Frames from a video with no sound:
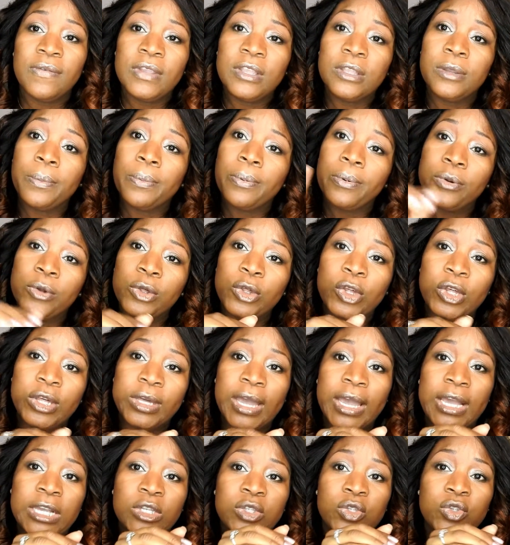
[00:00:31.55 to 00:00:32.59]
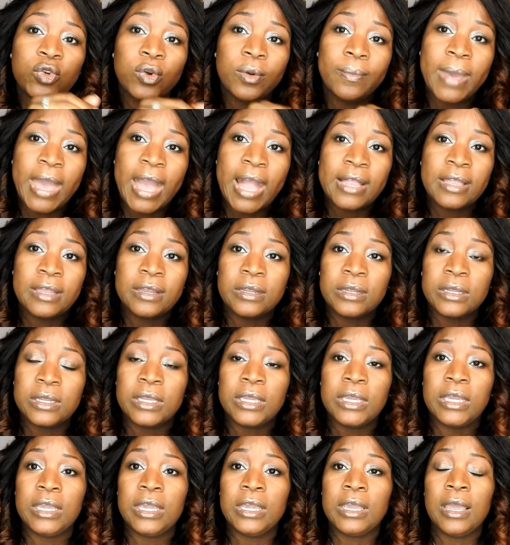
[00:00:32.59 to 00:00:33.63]
it depreciates
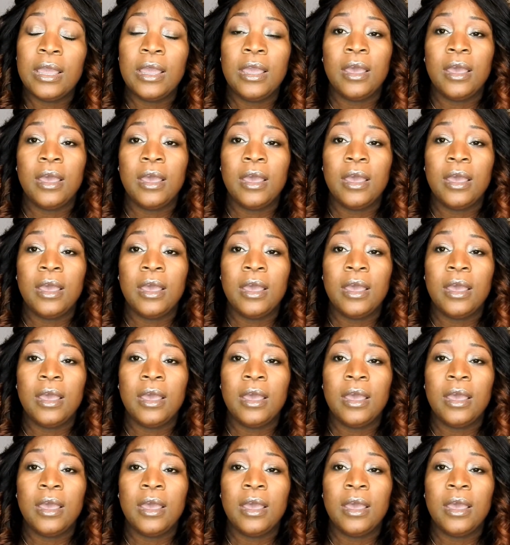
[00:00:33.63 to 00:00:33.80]
dramatically,